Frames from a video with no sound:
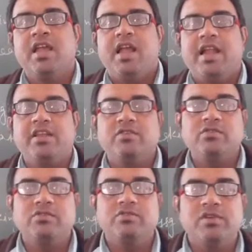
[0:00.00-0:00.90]
And you
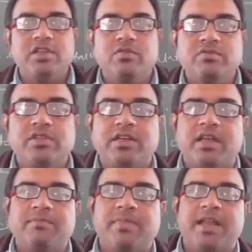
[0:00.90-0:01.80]
usually use the
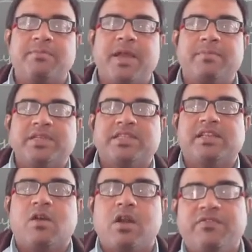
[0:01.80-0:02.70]
term that my
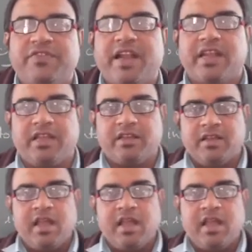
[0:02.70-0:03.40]
muscle got fatigued.